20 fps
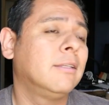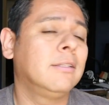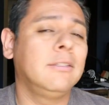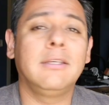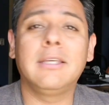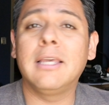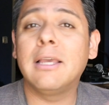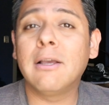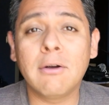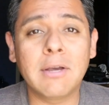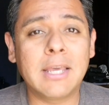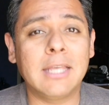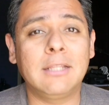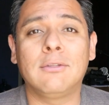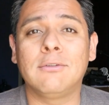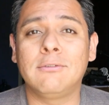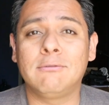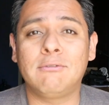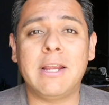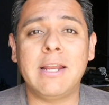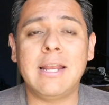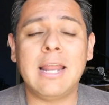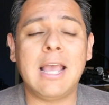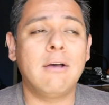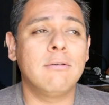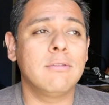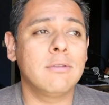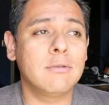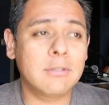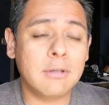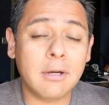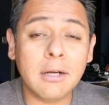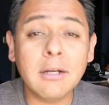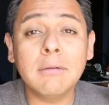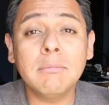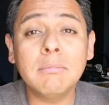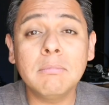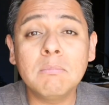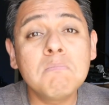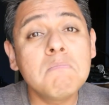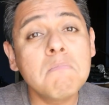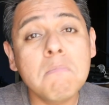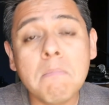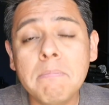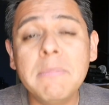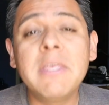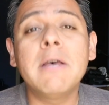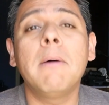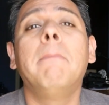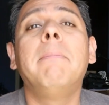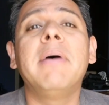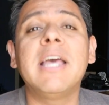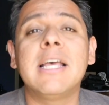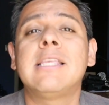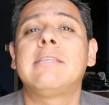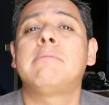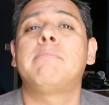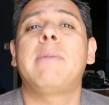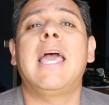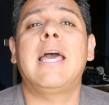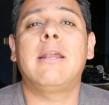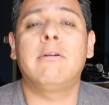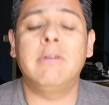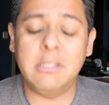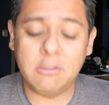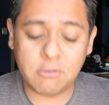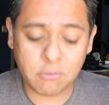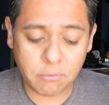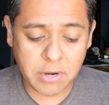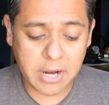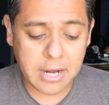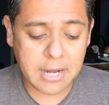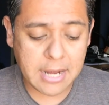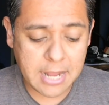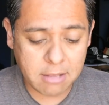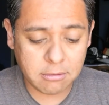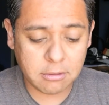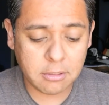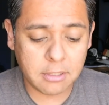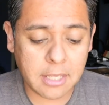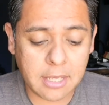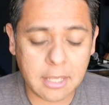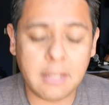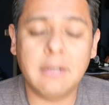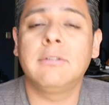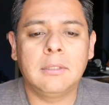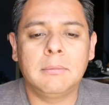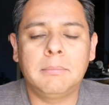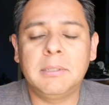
You can go get those right now. Those are the best batteries right now to get.